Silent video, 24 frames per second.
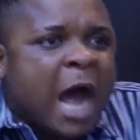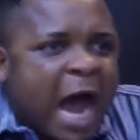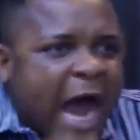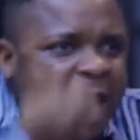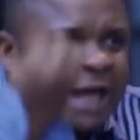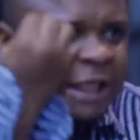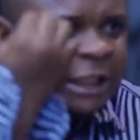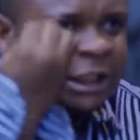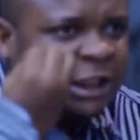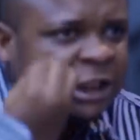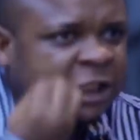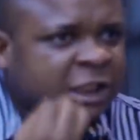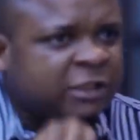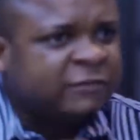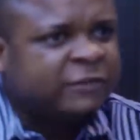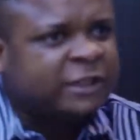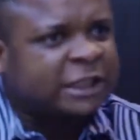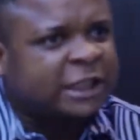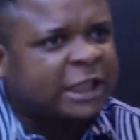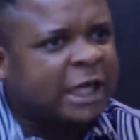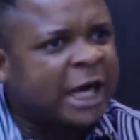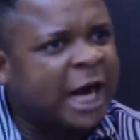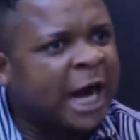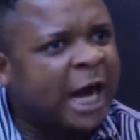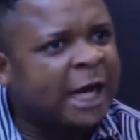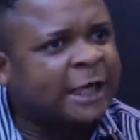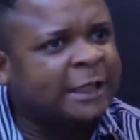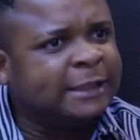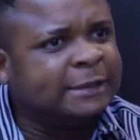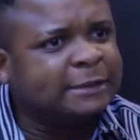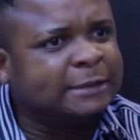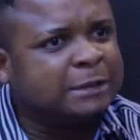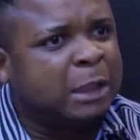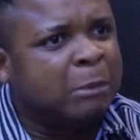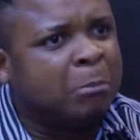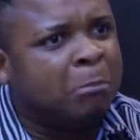I curve her
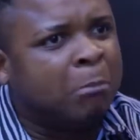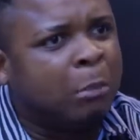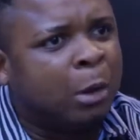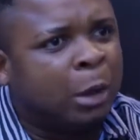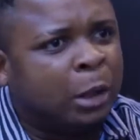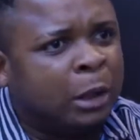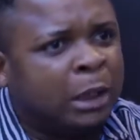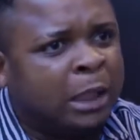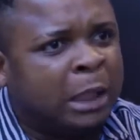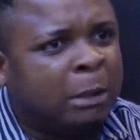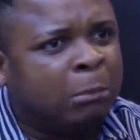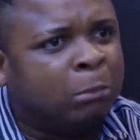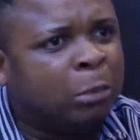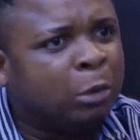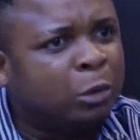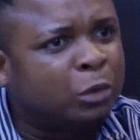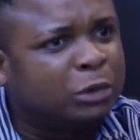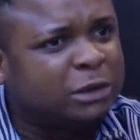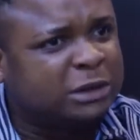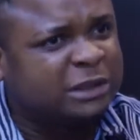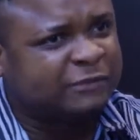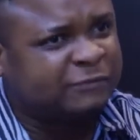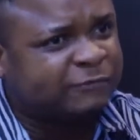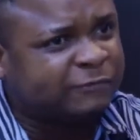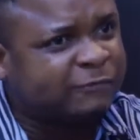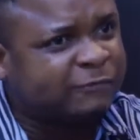gardens and mourn her bushes